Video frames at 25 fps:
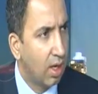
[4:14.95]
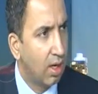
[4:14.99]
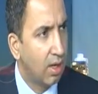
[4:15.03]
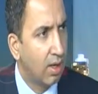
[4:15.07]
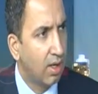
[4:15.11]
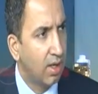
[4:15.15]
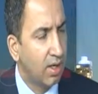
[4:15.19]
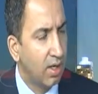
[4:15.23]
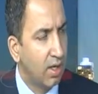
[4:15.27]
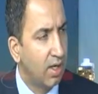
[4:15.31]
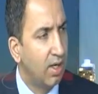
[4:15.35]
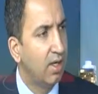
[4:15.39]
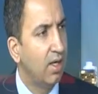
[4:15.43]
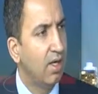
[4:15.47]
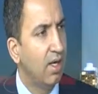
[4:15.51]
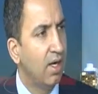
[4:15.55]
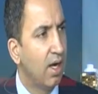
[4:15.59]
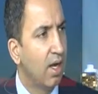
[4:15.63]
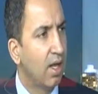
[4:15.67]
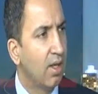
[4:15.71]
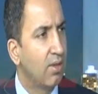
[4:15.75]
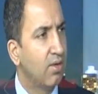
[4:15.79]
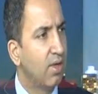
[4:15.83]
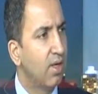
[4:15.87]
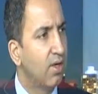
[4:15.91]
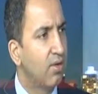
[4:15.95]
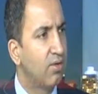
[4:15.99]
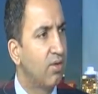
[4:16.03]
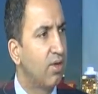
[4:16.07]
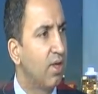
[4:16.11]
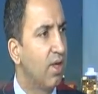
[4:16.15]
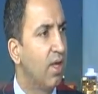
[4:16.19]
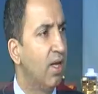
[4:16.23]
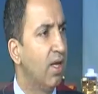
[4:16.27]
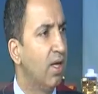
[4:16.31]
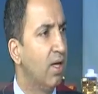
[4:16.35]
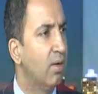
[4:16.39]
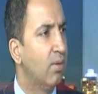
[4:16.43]
in India, they're
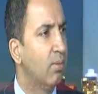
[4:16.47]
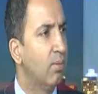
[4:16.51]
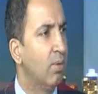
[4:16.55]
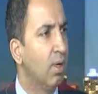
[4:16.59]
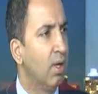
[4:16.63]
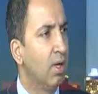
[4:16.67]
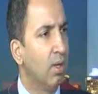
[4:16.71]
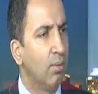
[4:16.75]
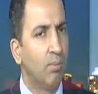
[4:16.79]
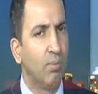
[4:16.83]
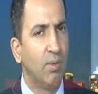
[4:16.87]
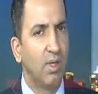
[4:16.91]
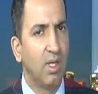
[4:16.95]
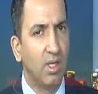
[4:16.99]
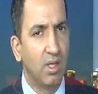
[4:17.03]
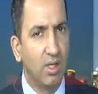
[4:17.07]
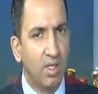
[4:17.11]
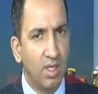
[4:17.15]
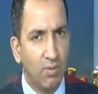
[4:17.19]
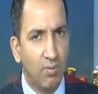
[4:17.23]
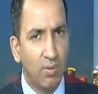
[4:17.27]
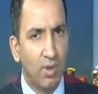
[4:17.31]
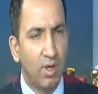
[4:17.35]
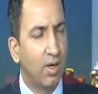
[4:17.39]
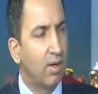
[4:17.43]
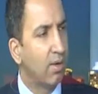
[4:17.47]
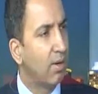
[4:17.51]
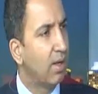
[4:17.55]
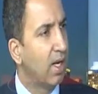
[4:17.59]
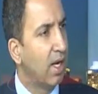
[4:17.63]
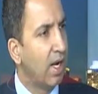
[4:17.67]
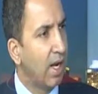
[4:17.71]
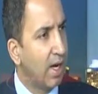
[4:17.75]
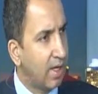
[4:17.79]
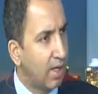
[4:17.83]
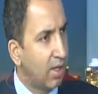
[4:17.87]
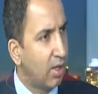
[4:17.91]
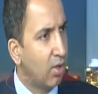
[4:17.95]
saying they were
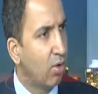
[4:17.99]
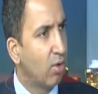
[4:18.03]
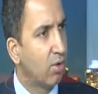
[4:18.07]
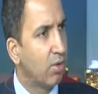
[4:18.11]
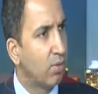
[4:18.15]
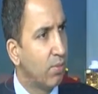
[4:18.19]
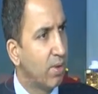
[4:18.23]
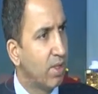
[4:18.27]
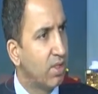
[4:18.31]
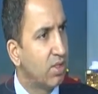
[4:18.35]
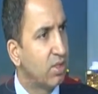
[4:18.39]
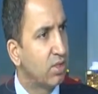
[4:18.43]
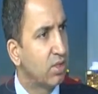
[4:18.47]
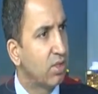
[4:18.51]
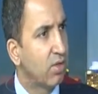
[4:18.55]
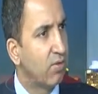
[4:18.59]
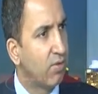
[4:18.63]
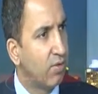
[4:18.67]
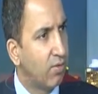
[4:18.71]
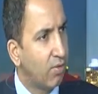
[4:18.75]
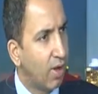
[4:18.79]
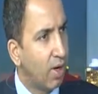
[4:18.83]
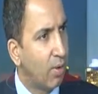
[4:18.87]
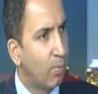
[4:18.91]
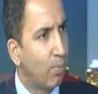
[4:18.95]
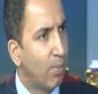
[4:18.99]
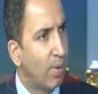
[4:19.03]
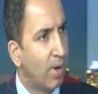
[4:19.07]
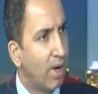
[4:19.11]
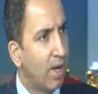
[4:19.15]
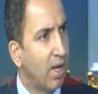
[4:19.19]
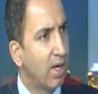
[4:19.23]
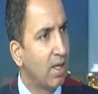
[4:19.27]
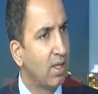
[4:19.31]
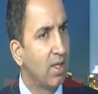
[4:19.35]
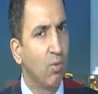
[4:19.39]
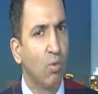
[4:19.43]
elected on the basis of development,